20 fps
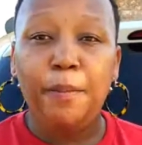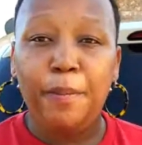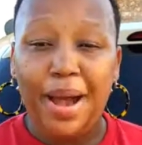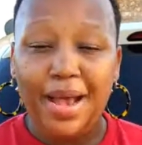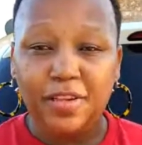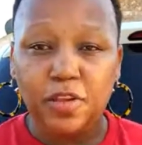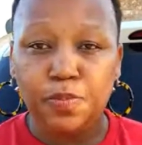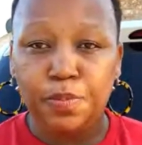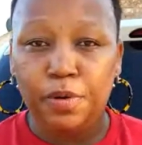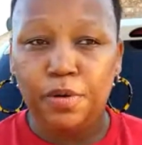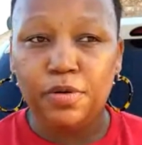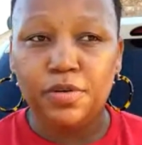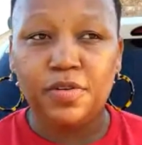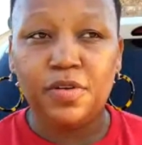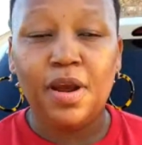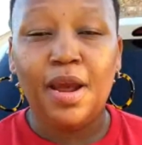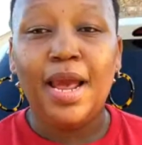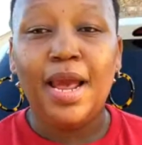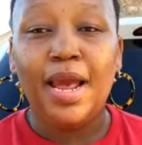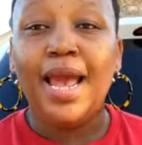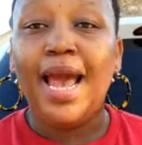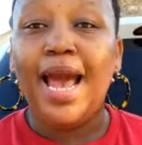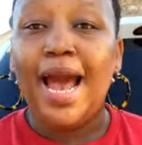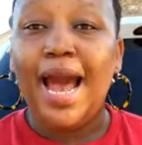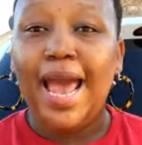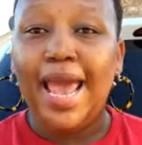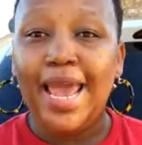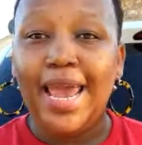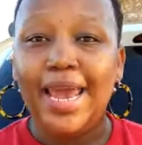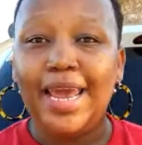passport,
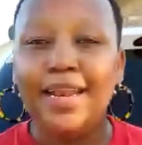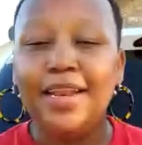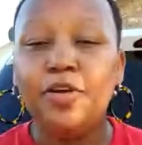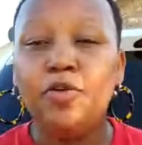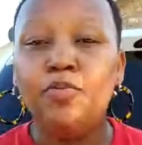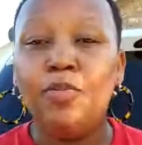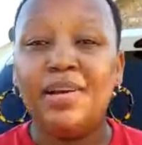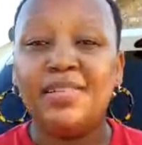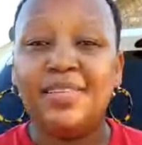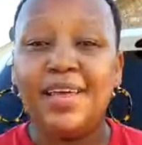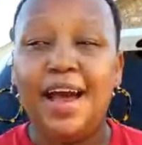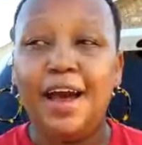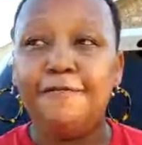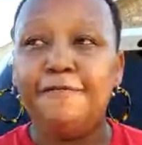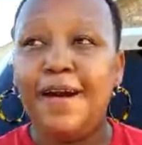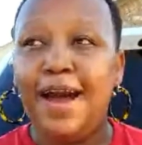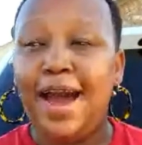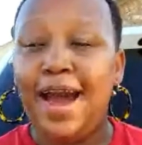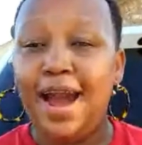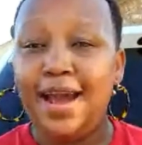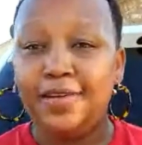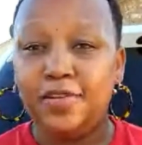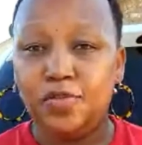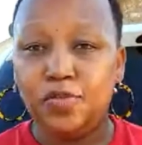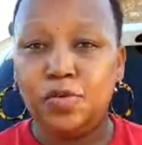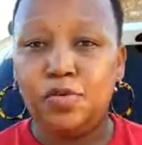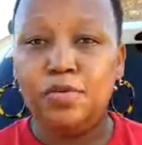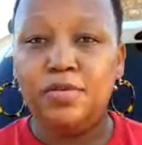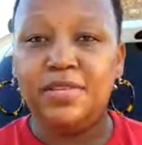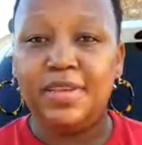and you must have a high
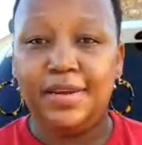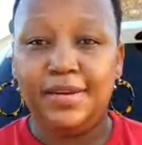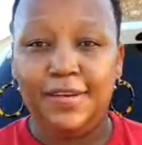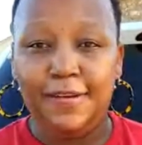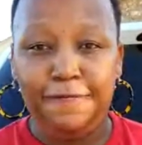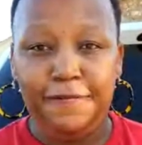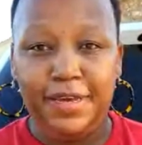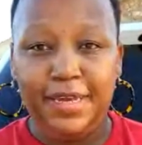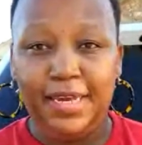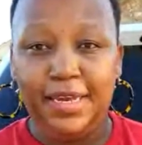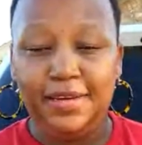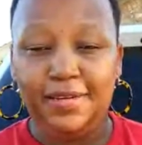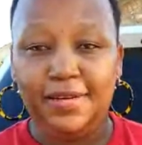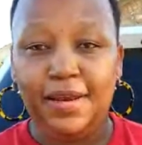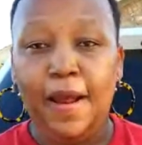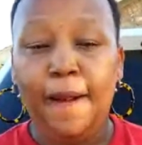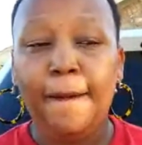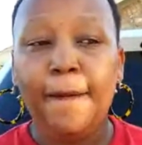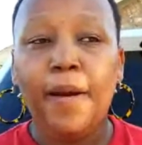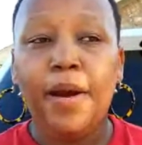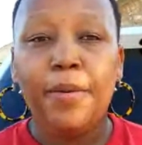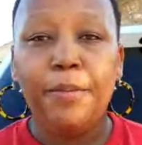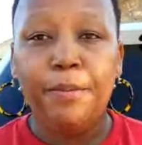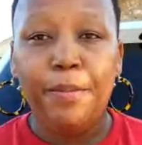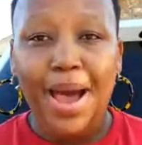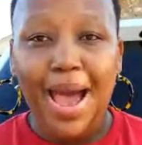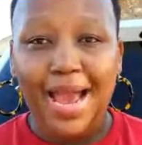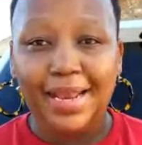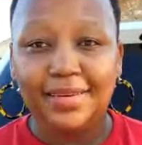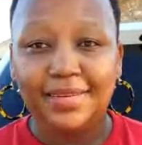school certificate.
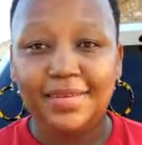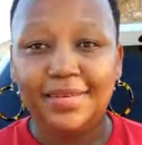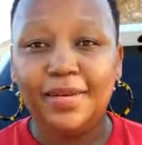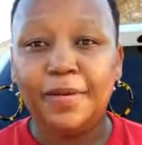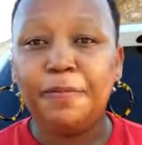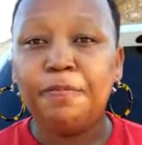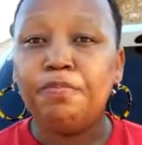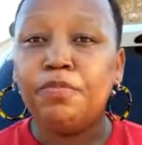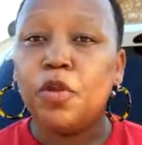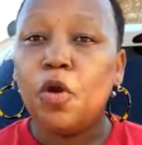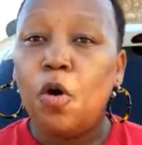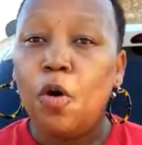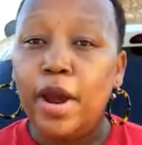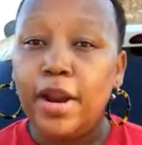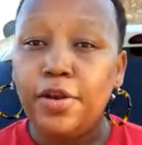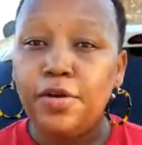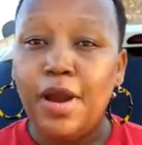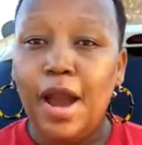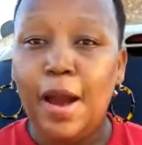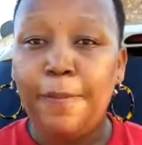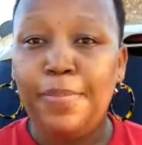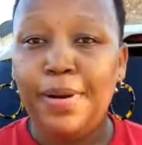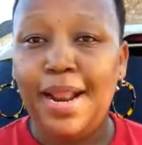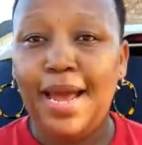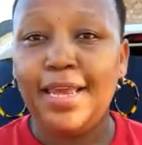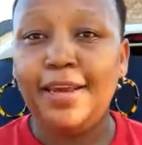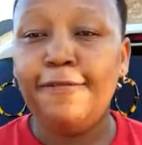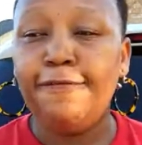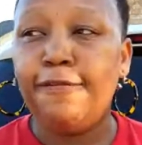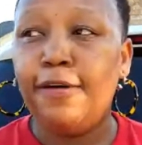But when you are
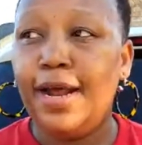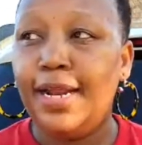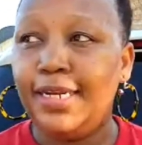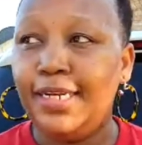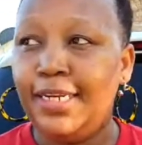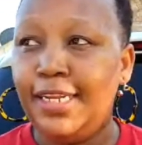applying for a